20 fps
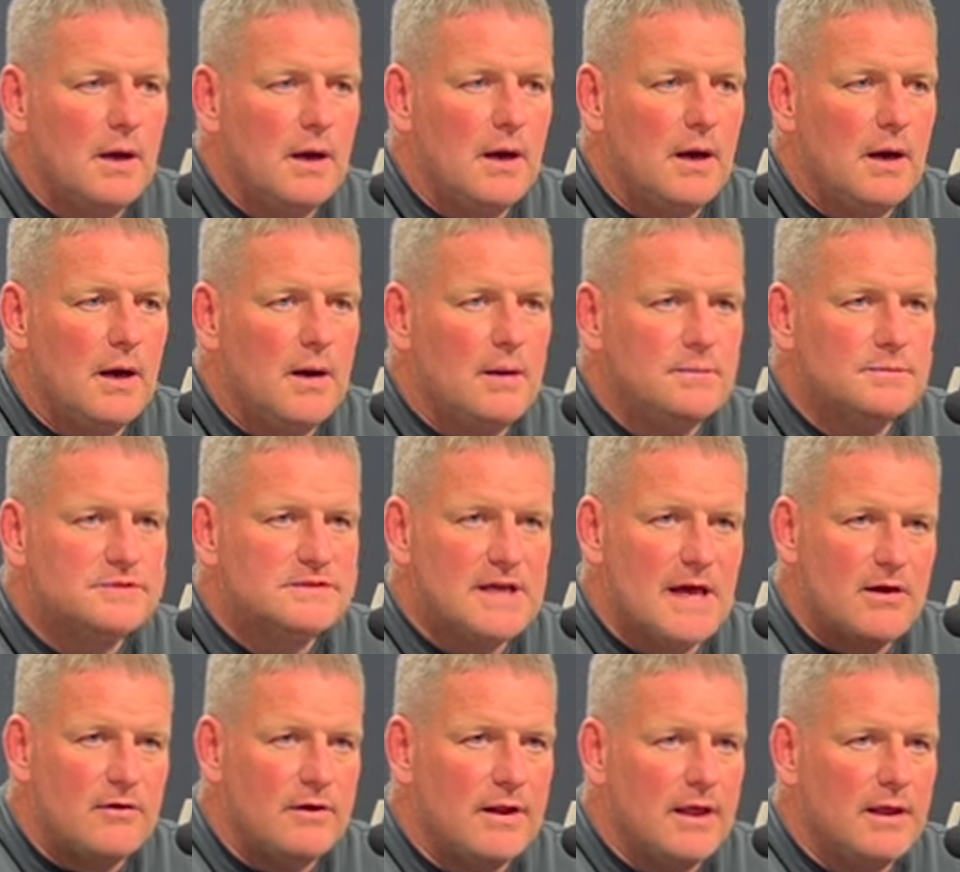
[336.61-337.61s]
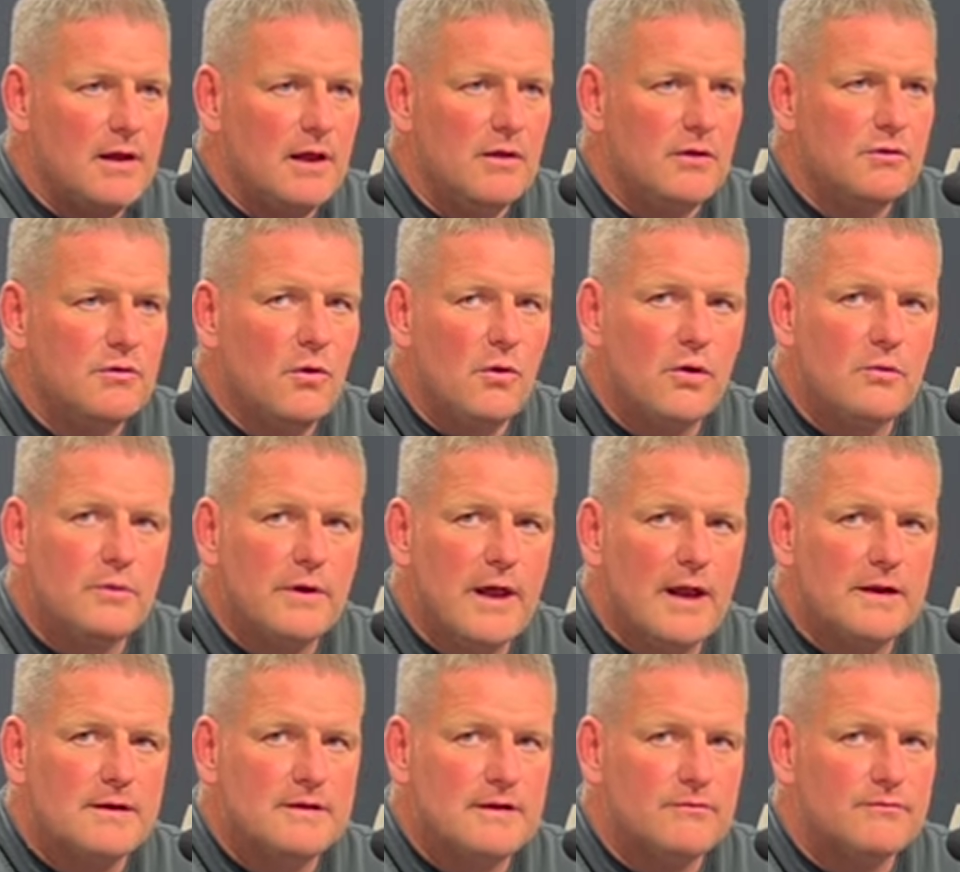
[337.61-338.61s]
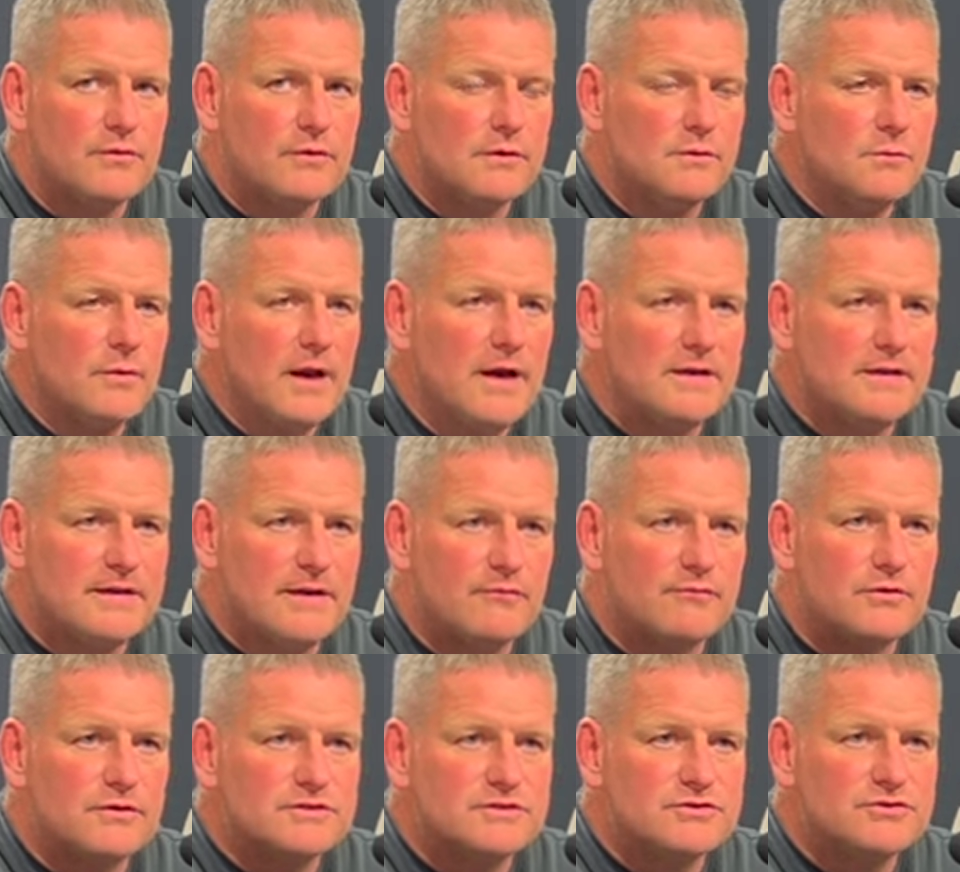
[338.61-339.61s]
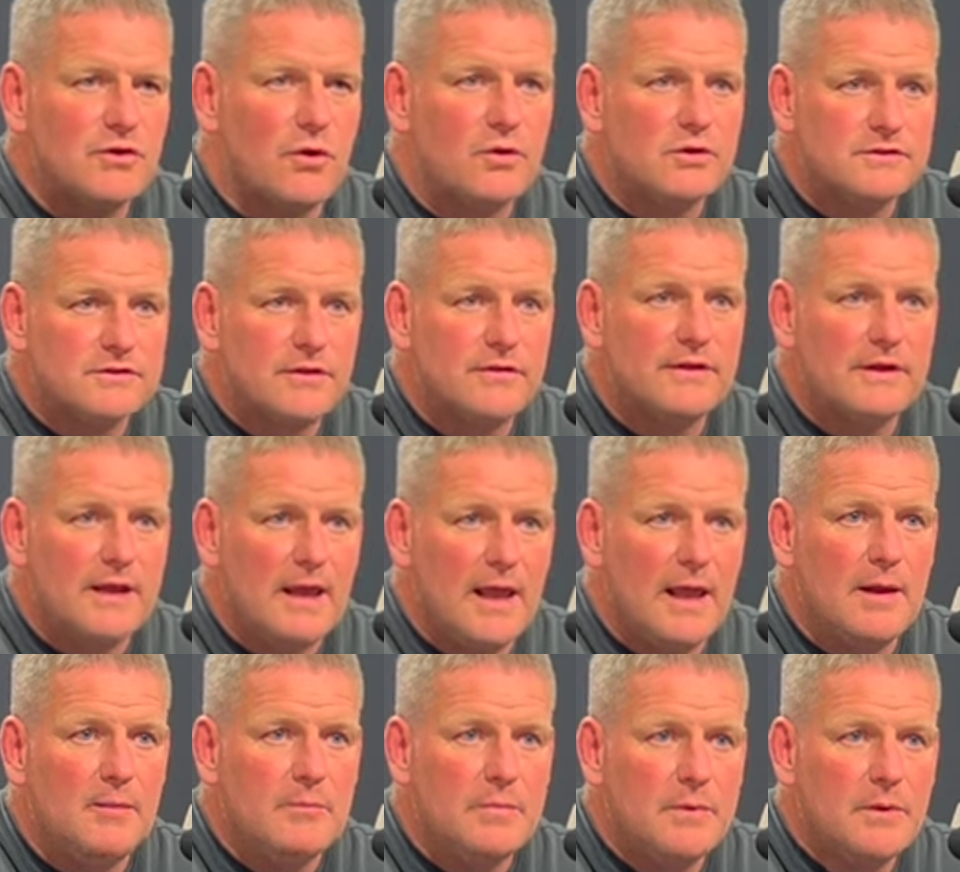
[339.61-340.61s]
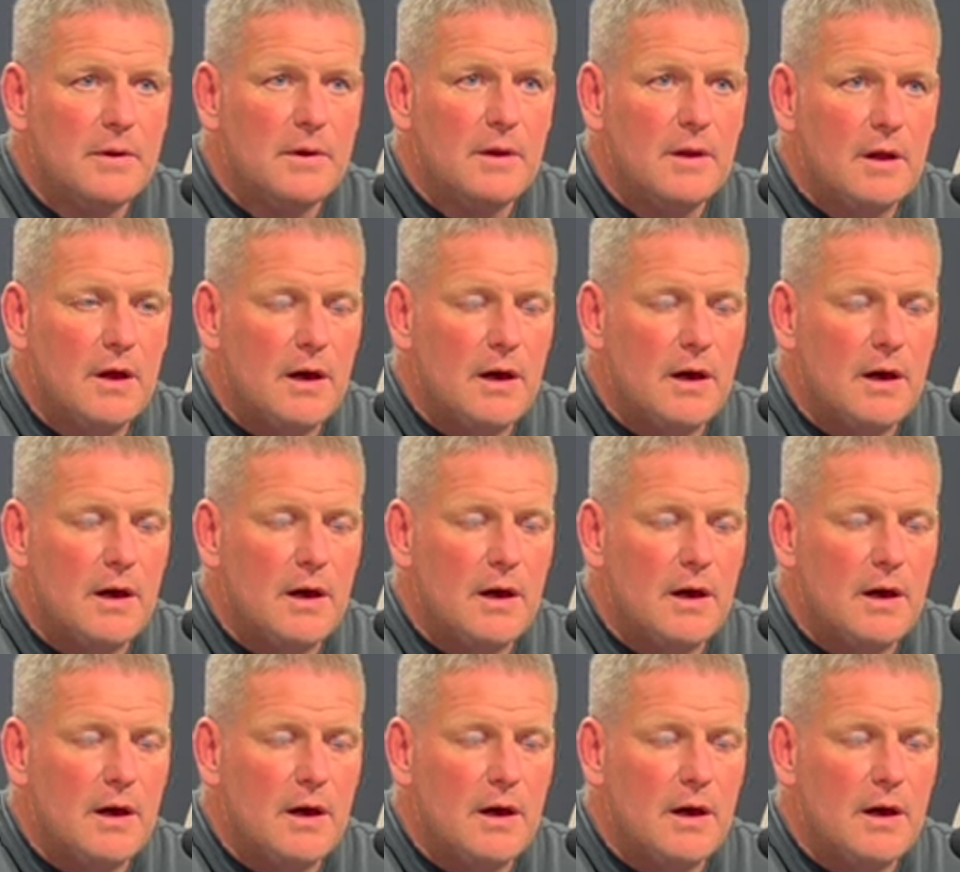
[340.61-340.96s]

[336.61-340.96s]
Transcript: Um, Saturday at Illinois, we had a different we had a different start to the game.